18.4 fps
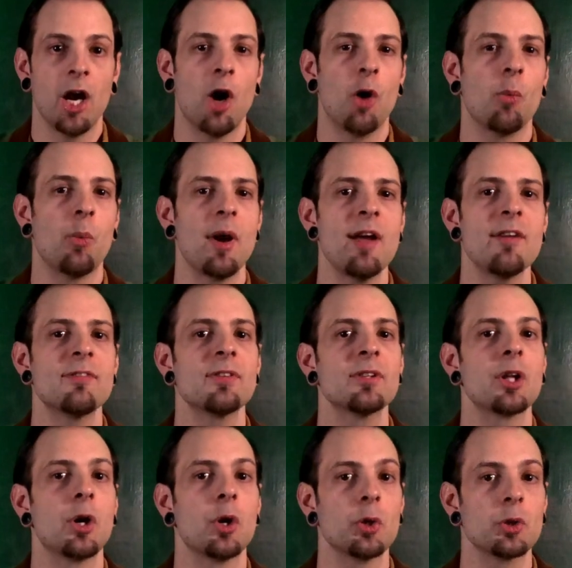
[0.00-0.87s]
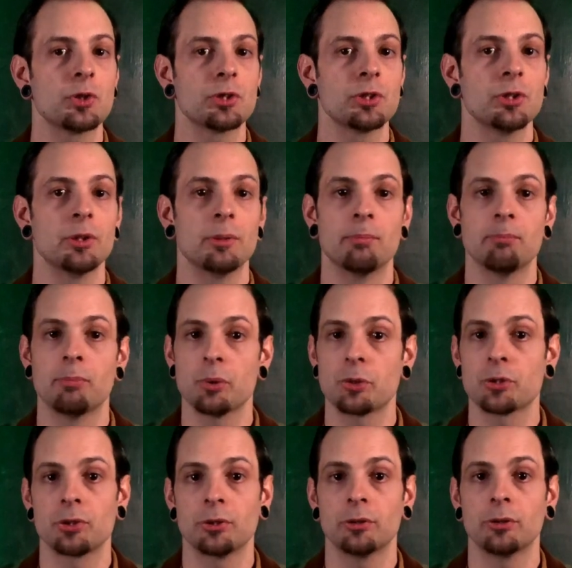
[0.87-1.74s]
away from the hustle and
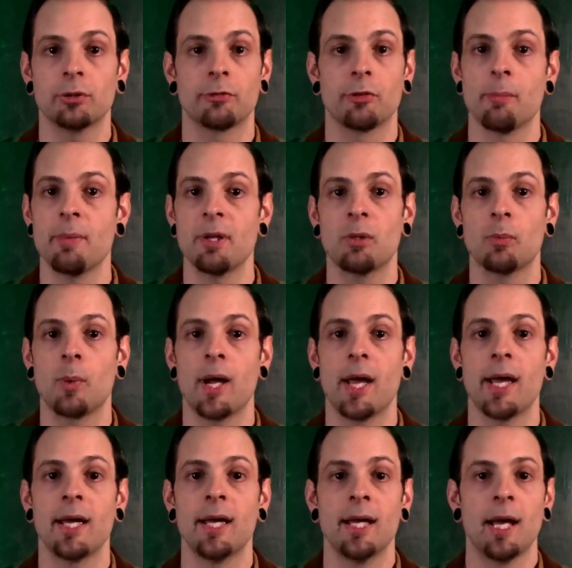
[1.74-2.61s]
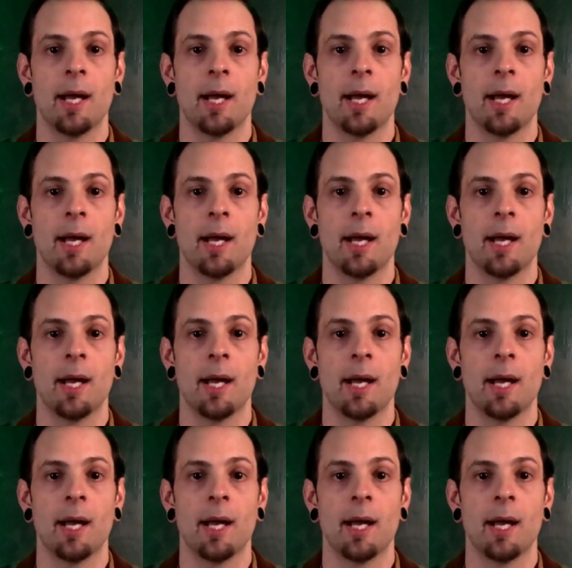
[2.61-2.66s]
bustle of the midway